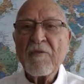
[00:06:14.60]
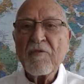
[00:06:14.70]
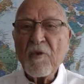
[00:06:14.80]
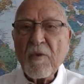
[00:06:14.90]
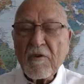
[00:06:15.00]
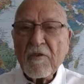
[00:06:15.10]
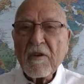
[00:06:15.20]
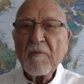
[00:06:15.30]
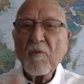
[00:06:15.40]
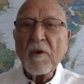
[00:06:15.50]

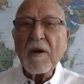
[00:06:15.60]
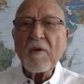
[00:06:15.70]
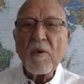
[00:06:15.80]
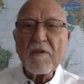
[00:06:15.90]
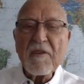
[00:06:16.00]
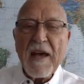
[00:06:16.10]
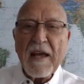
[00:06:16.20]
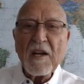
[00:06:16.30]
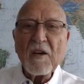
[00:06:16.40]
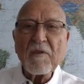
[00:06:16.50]
Jerusalem was
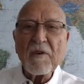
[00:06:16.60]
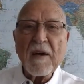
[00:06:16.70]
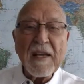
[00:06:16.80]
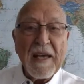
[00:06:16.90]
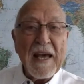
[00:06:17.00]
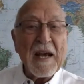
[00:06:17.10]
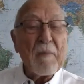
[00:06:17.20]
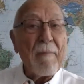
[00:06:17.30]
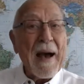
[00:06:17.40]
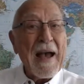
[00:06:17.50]
taken over again
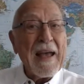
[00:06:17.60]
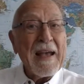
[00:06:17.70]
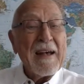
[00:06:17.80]
by